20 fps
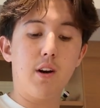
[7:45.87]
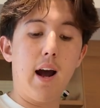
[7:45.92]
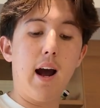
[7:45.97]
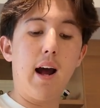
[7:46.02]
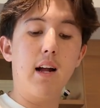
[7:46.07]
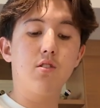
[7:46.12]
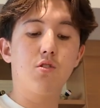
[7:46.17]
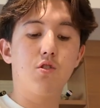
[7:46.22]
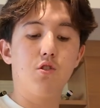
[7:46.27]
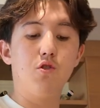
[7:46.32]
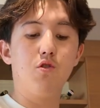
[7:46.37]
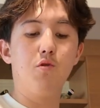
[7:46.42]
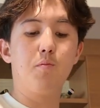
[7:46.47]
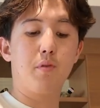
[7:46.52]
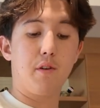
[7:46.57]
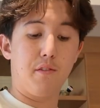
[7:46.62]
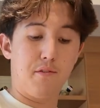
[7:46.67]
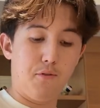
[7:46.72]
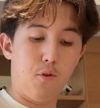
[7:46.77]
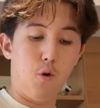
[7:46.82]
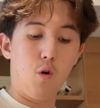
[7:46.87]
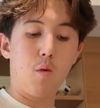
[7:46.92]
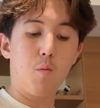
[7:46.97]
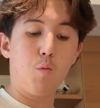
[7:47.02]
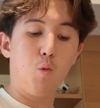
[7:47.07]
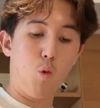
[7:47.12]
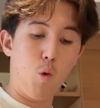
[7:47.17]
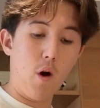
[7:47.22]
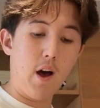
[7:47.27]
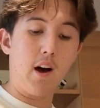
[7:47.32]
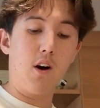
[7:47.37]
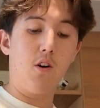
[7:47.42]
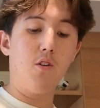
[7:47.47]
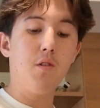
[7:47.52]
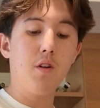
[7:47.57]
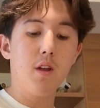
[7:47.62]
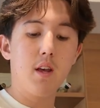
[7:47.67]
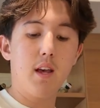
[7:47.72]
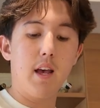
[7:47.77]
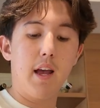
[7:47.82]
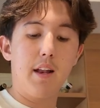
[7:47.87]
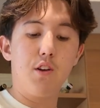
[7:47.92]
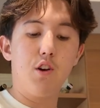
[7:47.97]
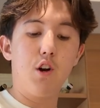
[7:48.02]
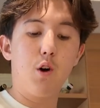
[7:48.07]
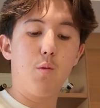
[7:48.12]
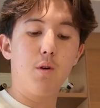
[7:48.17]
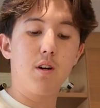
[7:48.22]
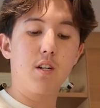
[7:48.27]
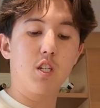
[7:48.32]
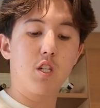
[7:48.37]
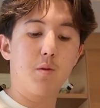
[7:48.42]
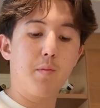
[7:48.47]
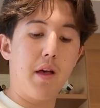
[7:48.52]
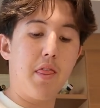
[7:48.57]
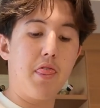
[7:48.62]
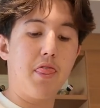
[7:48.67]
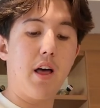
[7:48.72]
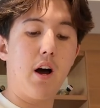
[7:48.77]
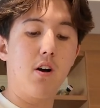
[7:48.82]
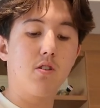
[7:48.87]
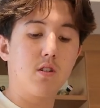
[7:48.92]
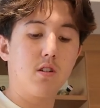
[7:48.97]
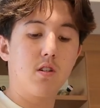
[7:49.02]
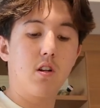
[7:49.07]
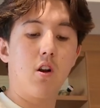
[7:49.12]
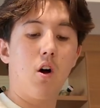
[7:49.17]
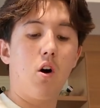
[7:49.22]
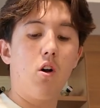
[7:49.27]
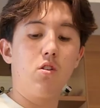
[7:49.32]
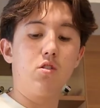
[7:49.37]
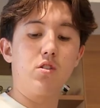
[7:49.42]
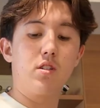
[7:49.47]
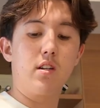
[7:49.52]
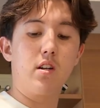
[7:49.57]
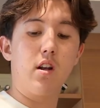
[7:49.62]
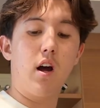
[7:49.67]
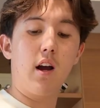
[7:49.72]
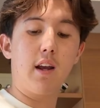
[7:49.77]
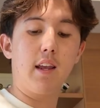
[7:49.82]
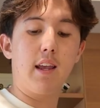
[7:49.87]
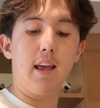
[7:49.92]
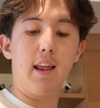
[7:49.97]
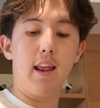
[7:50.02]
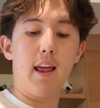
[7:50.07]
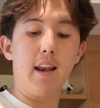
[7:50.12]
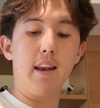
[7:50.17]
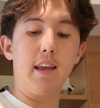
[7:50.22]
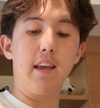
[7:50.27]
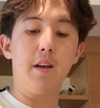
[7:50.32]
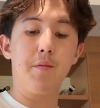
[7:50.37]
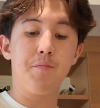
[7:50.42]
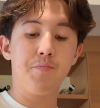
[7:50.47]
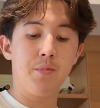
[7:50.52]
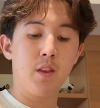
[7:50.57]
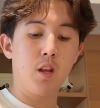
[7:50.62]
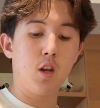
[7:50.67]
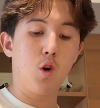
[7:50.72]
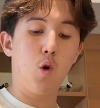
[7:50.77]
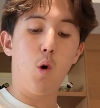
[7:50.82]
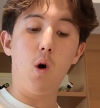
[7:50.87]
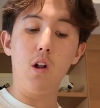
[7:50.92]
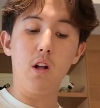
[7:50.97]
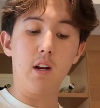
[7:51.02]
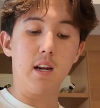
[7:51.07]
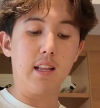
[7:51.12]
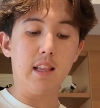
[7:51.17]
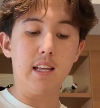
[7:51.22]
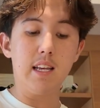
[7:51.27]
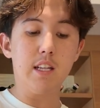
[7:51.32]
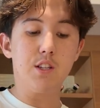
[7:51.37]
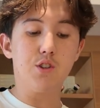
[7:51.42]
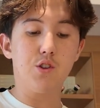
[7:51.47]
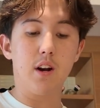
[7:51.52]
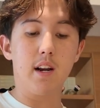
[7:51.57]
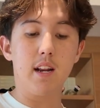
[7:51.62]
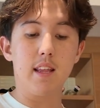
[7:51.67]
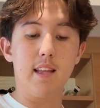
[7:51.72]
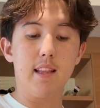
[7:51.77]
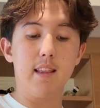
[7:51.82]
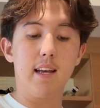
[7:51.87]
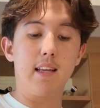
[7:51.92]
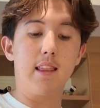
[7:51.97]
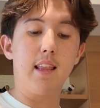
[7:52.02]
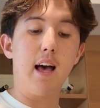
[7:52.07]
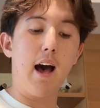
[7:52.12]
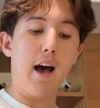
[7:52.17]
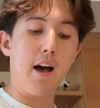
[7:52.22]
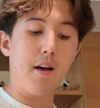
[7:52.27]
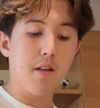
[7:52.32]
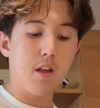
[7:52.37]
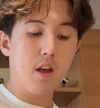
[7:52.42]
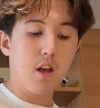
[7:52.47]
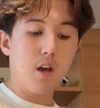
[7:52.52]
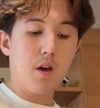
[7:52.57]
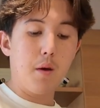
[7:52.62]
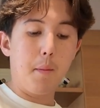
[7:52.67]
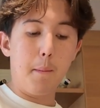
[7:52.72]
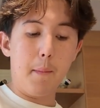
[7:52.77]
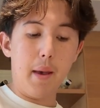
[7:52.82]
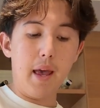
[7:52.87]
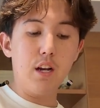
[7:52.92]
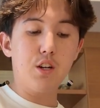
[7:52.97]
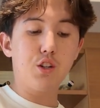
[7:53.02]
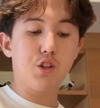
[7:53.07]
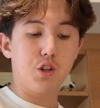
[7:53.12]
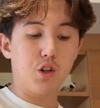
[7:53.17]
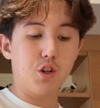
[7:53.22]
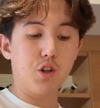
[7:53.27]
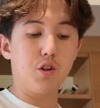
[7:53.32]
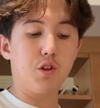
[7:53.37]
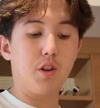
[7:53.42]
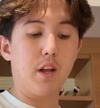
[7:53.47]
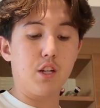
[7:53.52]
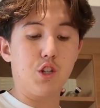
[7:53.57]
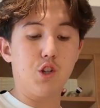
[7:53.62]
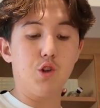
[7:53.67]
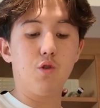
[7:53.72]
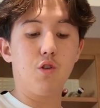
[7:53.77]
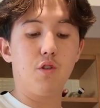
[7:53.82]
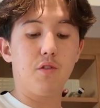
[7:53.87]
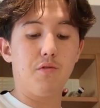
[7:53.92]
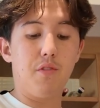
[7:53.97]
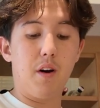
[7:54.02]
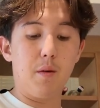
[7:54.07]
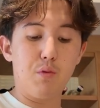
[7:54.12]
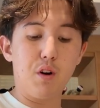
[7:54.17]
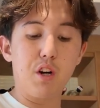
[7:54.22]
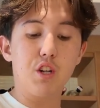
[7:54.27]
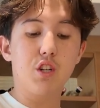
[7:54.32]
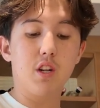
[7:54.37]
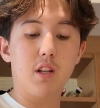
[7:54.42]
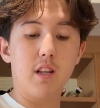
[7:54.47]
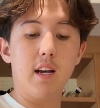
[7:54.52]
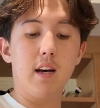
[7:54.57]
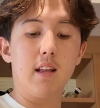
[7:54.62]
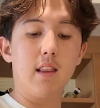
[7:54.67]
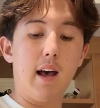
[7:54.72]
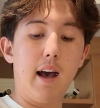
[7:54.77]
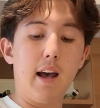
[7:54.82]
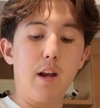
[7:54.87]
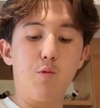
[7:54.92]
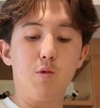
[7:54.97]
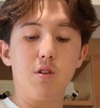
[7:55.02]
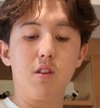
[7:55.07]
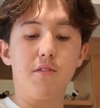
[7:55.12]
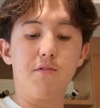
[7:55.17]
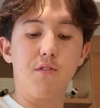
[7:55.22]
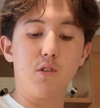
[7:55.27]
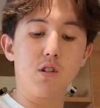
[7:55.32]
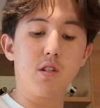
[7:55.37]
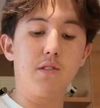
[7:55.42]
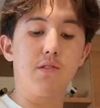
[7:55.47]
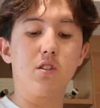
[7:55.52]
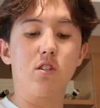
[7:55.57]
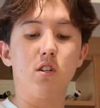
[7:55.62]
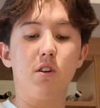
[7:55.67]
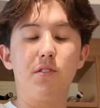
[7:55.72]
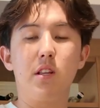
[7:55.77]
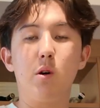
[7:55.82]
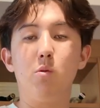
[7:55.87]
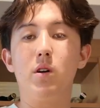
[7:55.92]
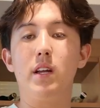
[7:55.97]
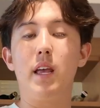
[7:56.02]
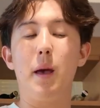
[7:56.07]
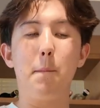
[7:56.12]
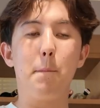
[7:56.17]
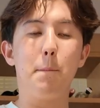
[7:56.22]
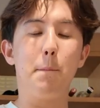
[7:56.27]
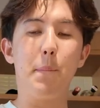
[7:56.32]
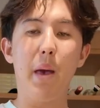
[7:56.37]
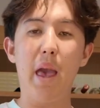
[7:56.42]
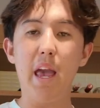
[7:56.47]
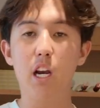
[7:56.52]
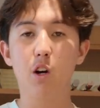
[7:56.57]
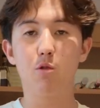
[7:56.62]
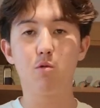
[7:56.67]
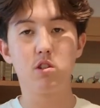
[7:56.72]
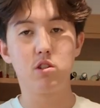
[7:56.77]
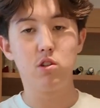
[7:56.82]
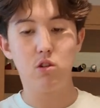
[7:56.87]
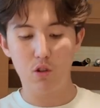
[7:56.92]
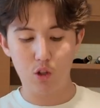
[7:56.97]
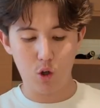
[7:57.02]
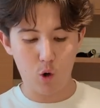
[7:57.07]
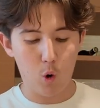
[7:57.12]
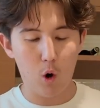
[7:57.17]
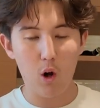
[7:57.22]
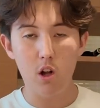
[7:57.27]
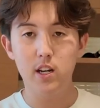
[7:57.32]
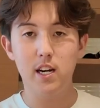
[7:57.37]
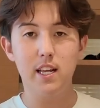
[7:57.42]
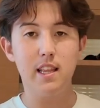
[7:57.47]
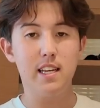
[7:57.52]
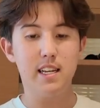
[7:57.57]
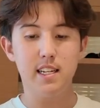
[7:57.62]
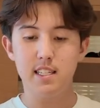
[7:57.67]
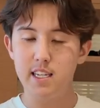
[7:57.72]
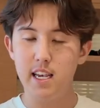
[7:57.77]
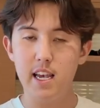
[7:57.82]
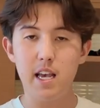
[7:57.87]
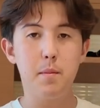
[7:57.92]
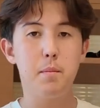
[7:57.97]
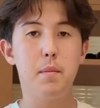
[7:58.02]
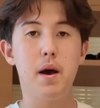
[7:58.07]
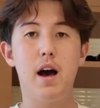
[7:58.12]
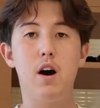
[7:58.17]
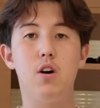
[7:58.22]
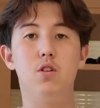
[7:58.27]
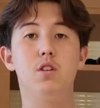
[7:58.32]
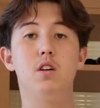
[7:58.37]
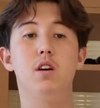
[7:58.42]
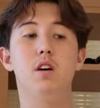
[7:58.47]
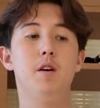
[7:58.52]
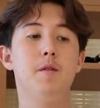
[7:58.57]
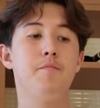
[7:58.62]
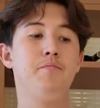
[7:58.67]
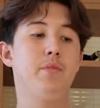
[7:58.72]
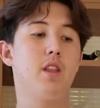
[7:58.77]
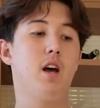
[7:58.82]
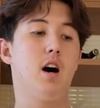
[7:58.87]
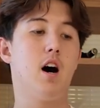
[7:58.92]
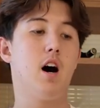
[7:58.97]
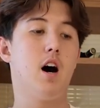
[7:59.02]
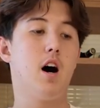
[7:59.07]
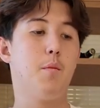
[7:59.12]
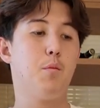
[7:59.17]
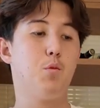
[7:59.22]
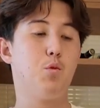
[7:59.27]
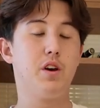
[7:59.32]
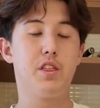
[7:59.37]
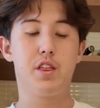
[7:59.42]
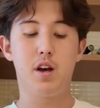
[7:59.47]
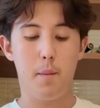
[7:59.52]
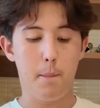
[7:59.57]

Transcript: your ads to perform well, and you don't want to spend thousands of dollars and not get any quality leads or anything like that, make sure that you're vibrationally aligned with the version of yourself that will get banger results, quality leads, inbound, with